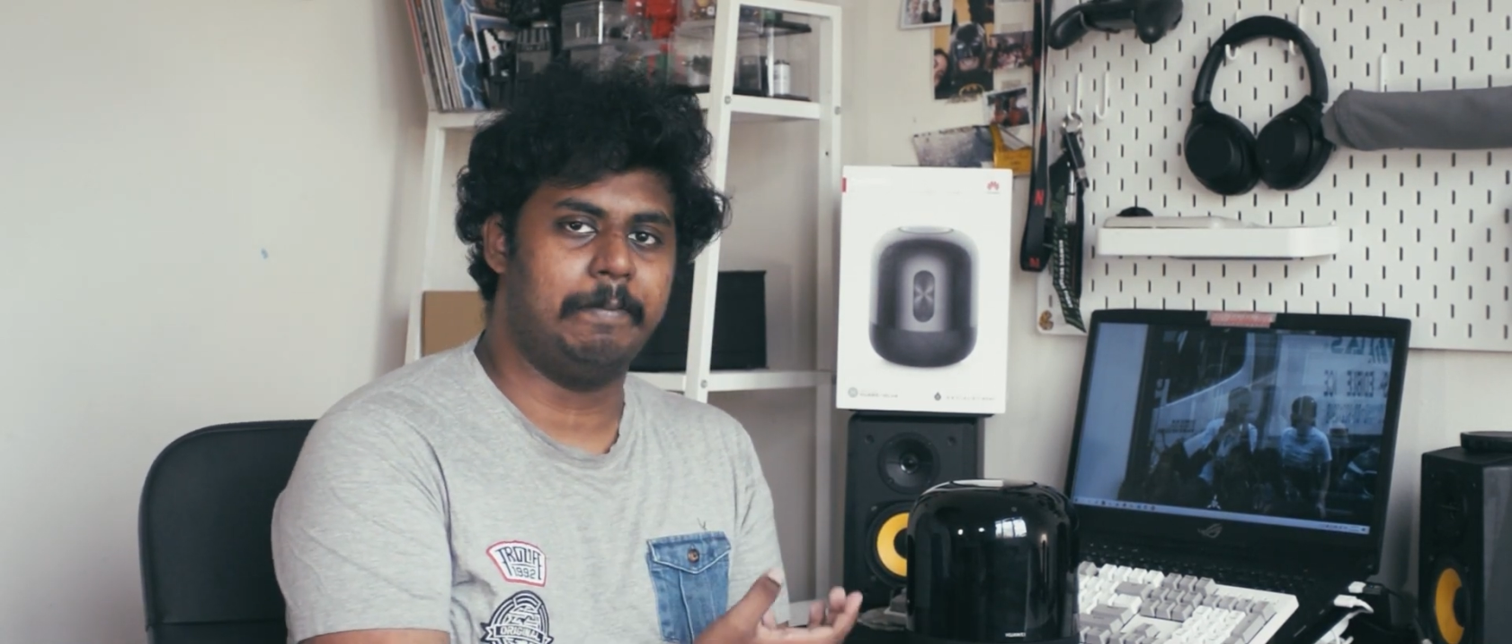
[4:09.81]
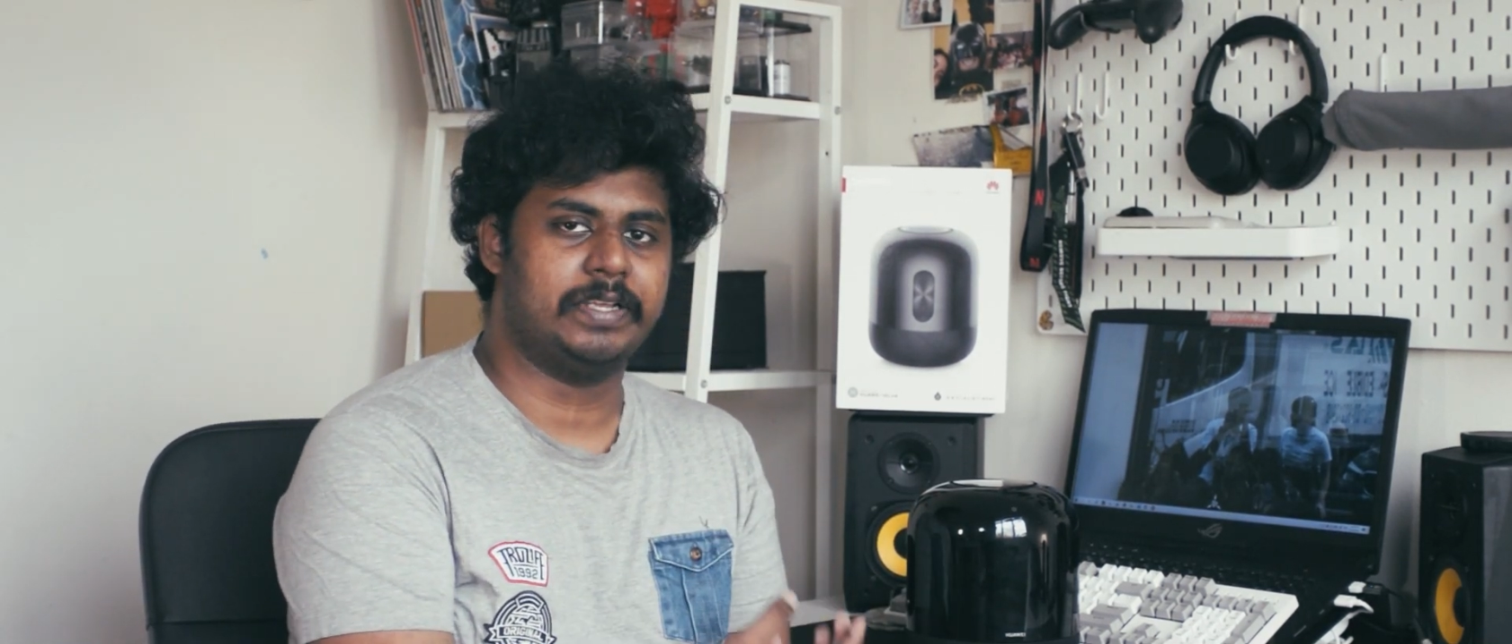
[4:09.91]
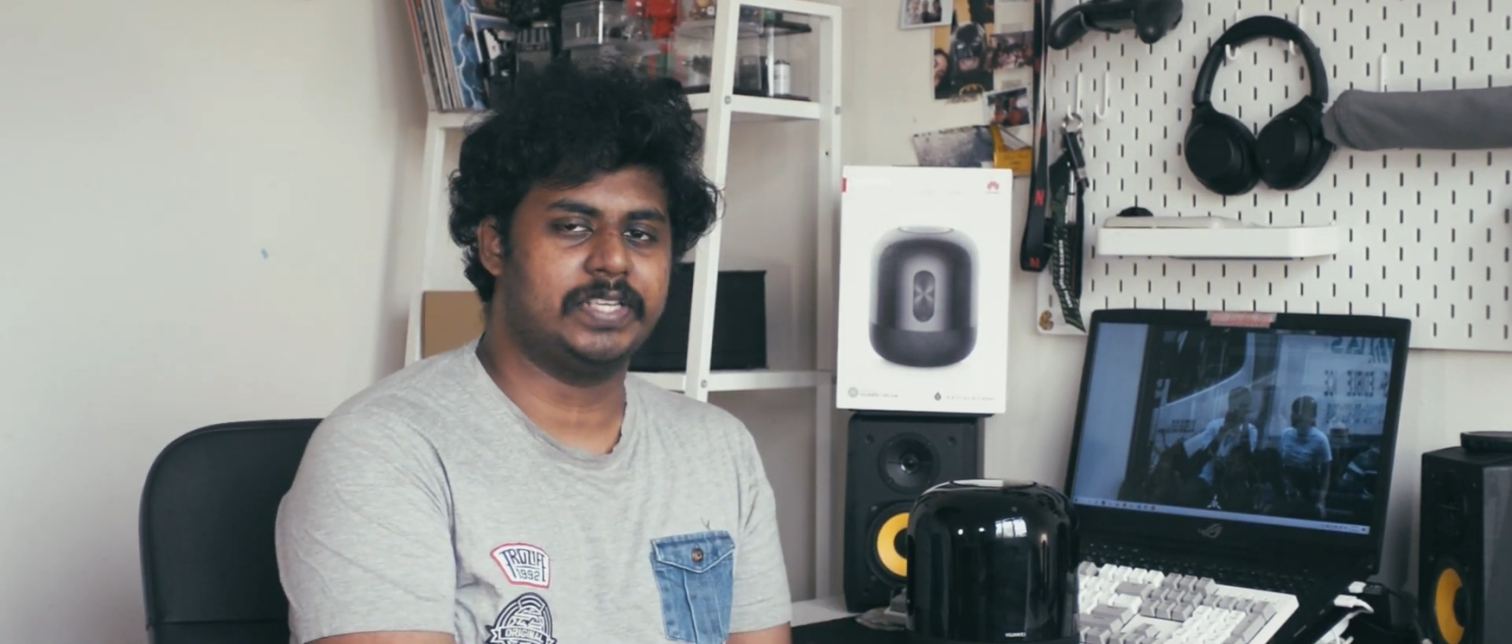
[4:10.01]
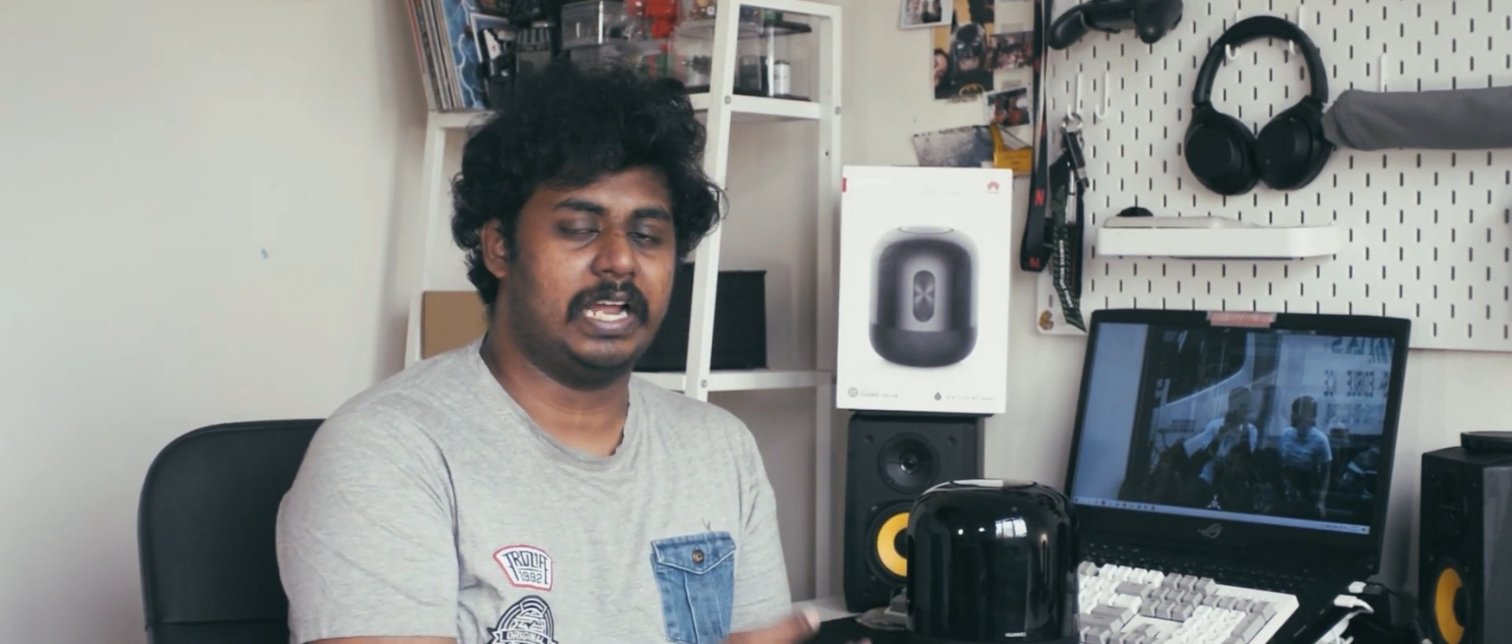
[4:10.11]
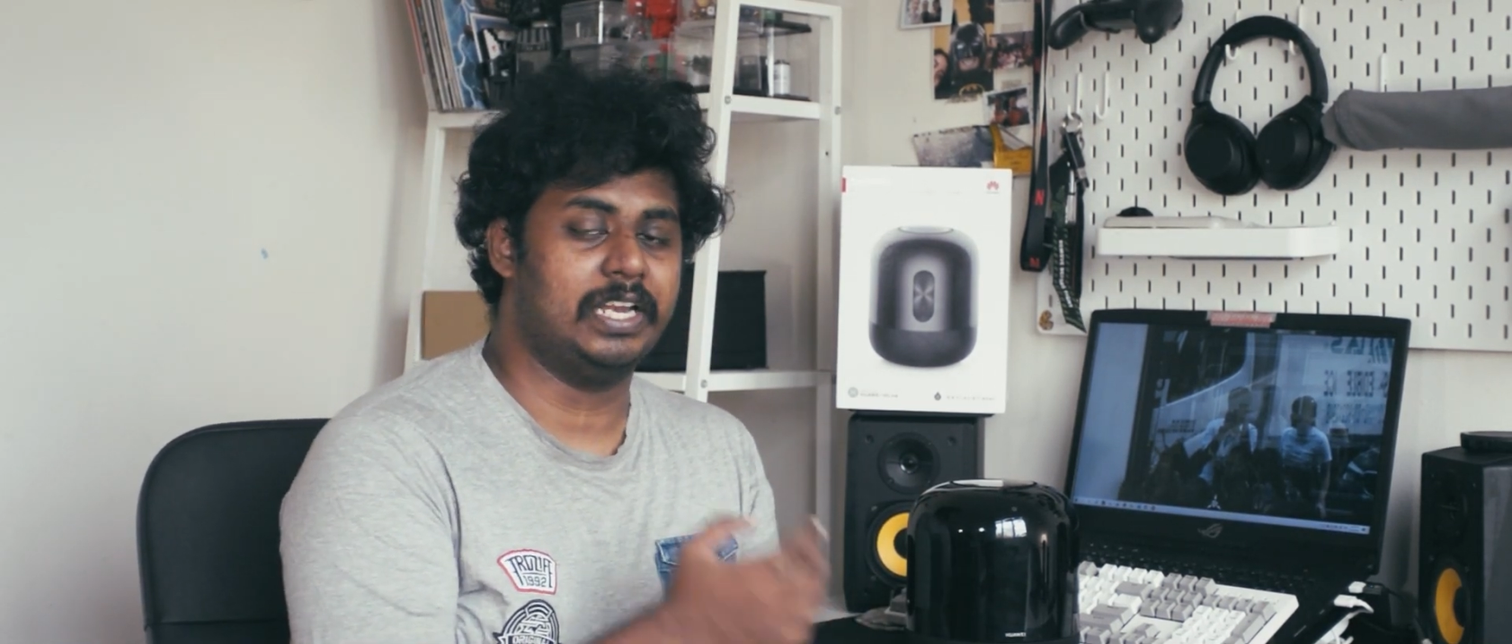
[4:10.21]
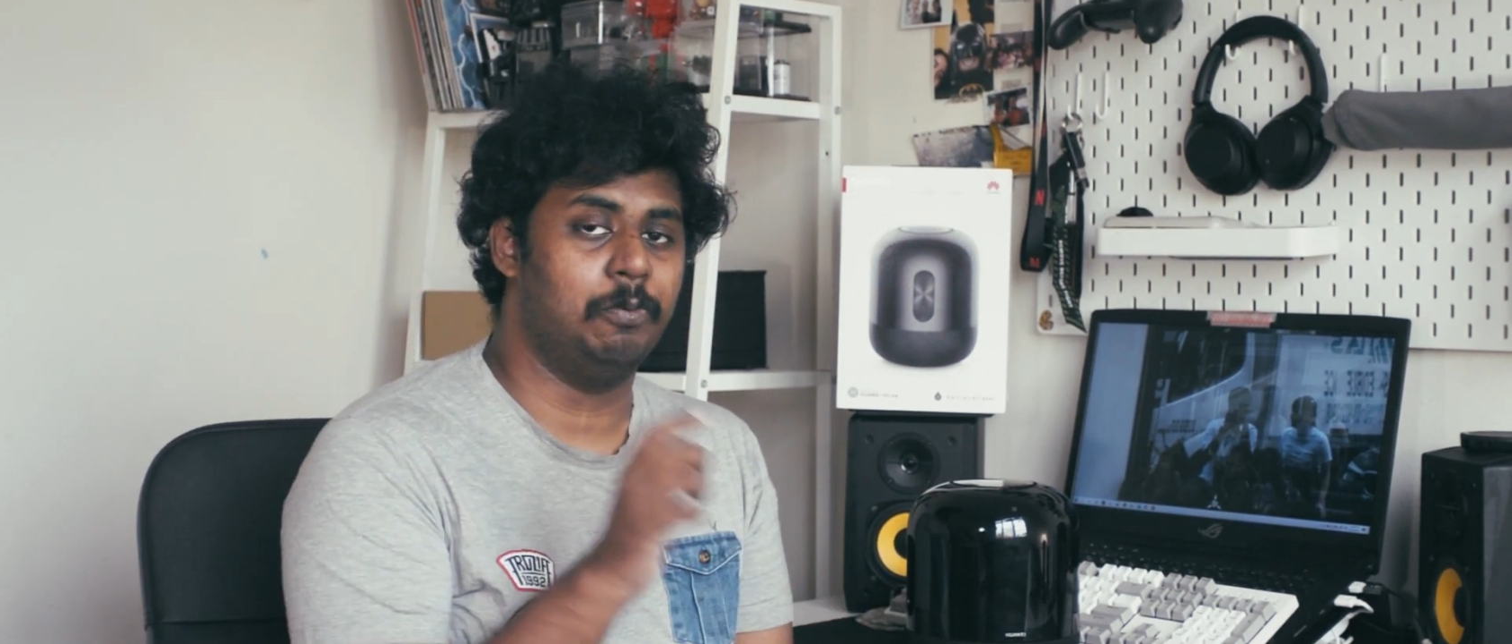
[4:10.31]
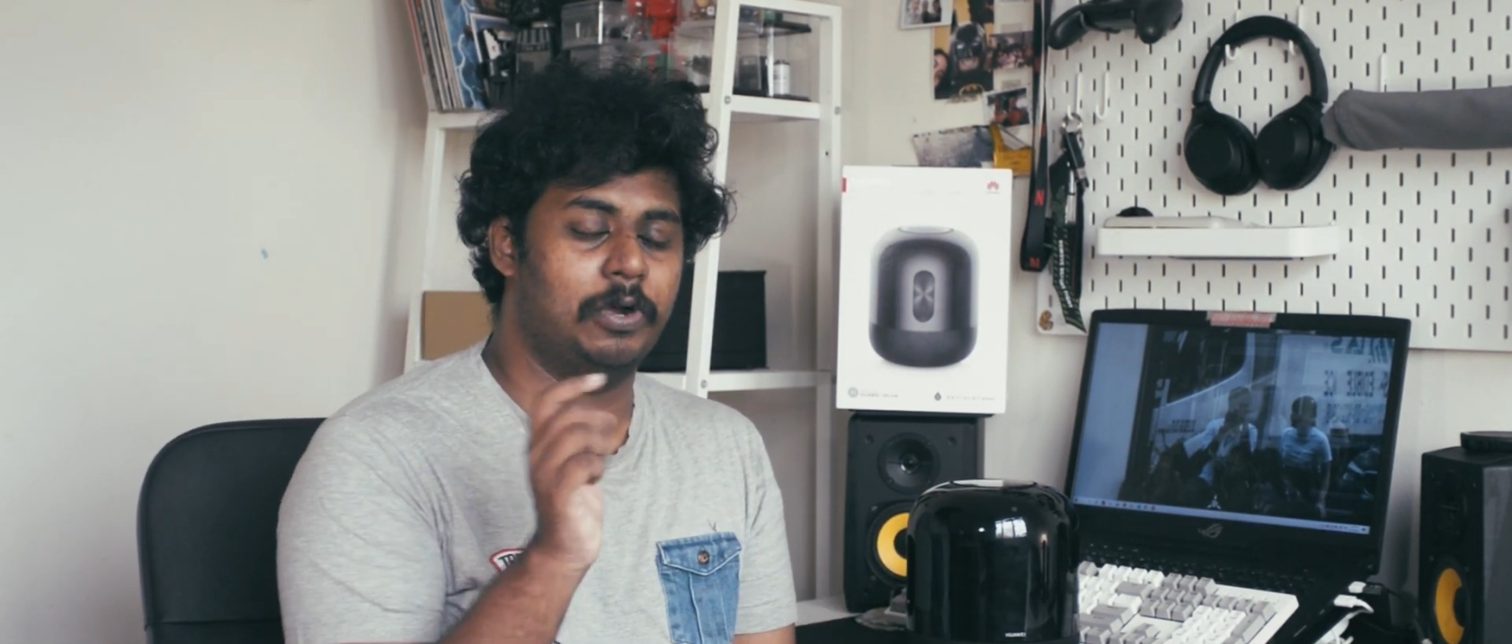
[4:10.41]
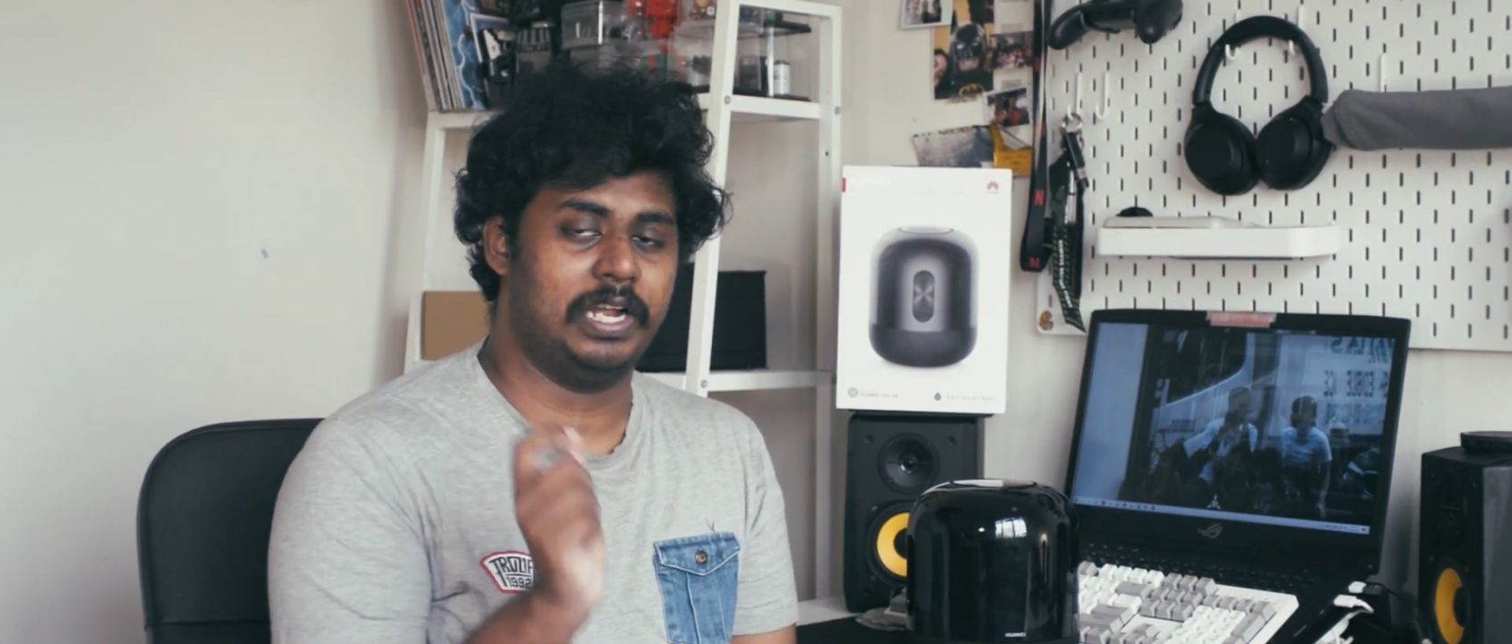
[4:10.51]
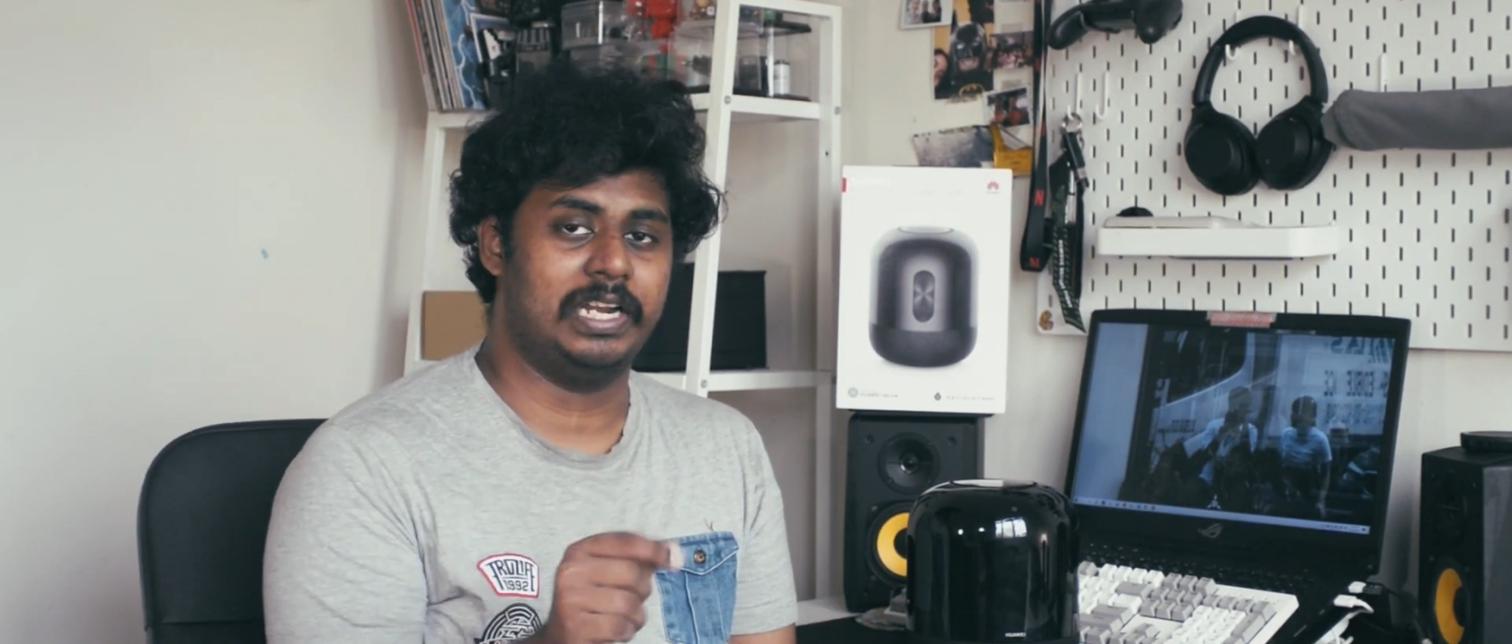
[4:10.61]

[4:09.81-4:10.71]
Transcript: exactly works,